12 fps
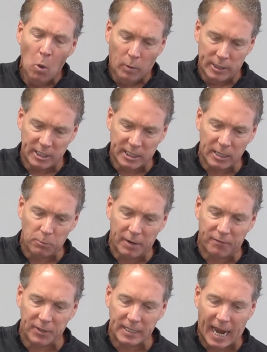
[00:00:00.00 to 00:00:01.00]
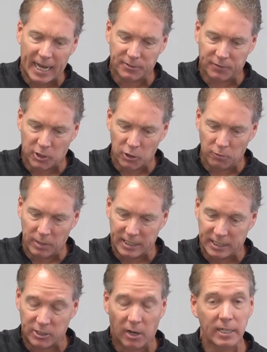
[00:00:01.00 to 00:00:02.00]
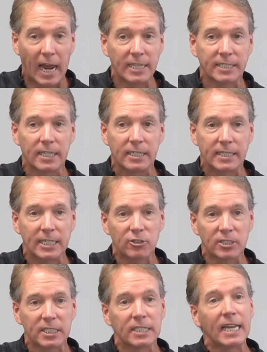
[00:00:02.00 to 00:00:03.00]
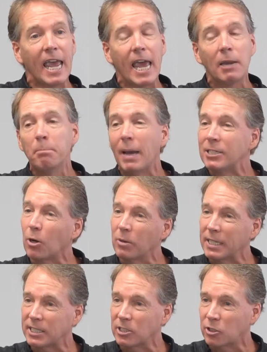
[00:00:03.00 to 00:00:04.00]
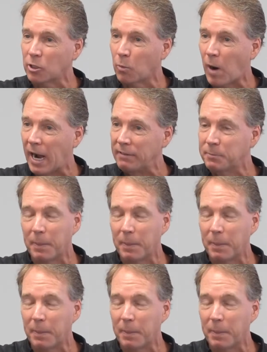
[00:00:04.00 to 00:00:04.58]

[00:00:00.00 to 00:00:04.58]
We just did one for dads for two reasons. Our dads didn't teach us this, and men don't listen to their wives.